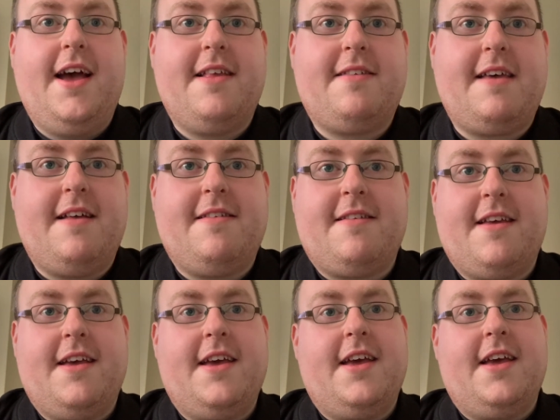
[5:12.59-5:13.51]
says
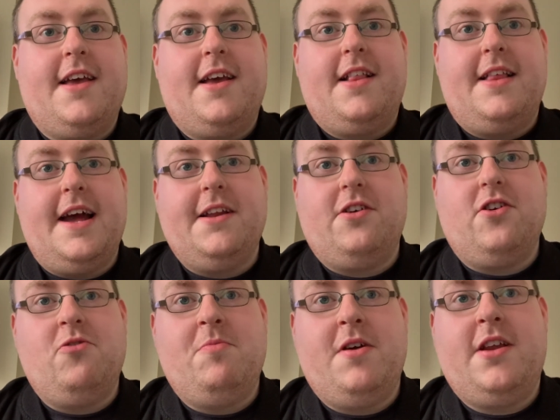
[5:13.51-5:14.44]
Len
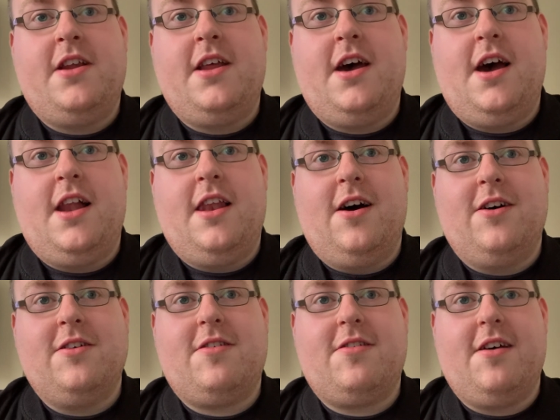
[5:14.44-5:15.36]
Goodman, a
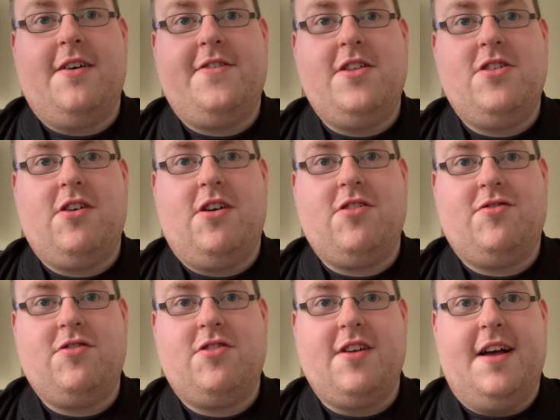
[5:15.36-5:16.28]
long surfing judge
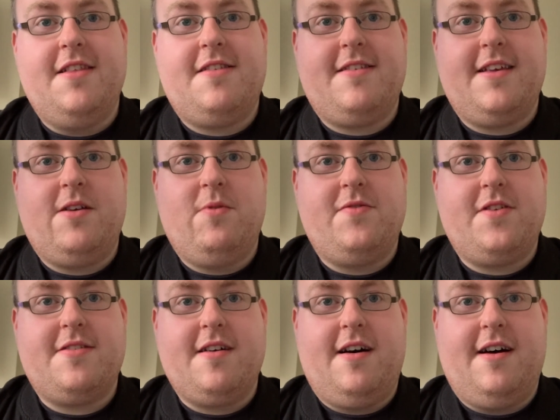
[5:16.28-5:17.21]
on the Dancing with the
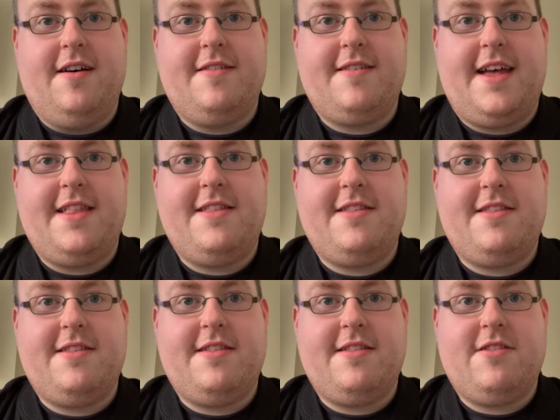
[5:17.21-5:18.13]
Stars
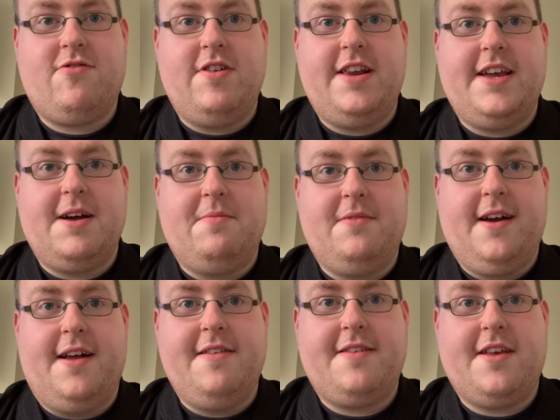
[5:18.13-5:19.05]
and Strictly Come
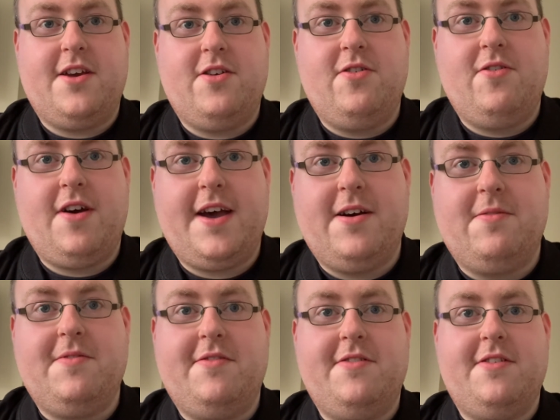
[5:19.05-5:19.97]
Dancing, who
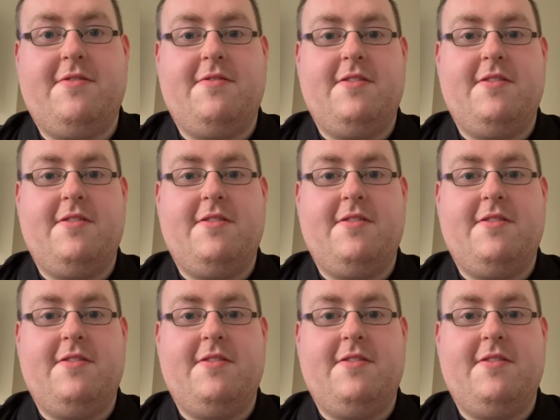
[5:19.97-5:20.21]
helped in